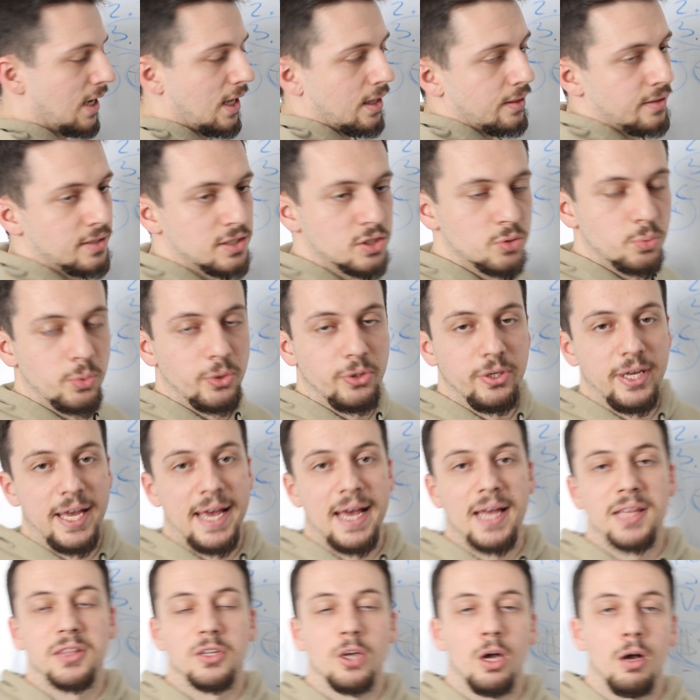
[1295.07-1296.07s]
This is where you
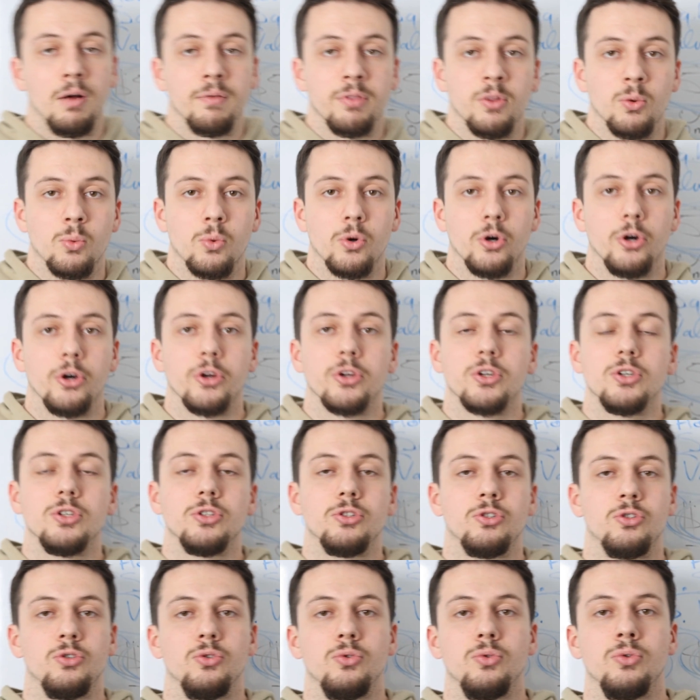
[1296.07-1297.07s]
hand off the
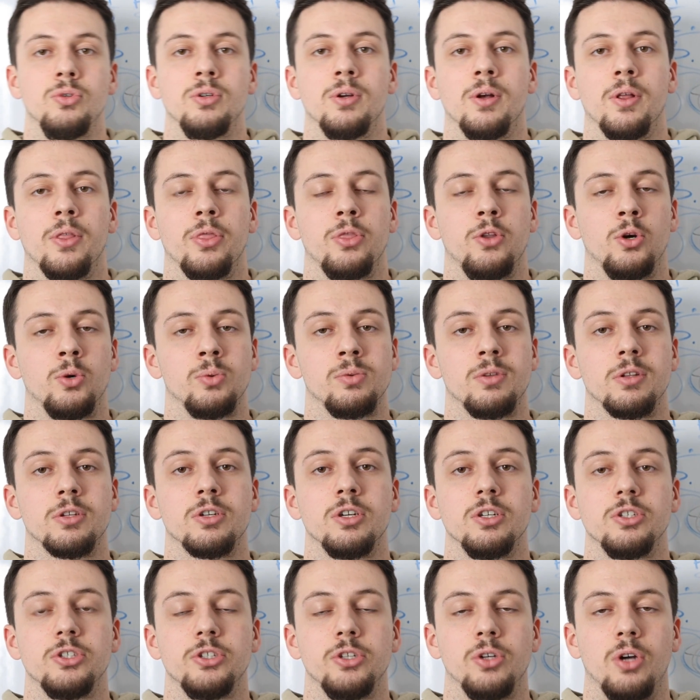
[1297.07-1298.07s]
work to third-world
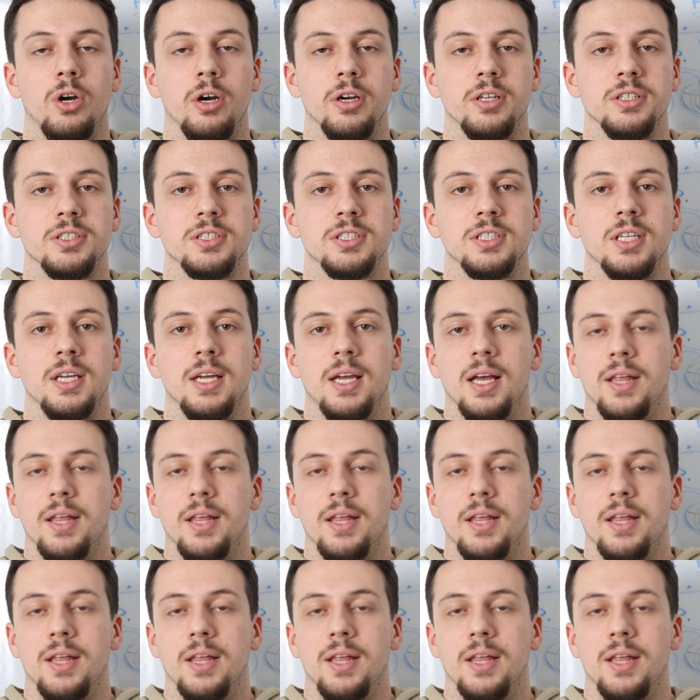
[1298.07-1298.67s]
country artists.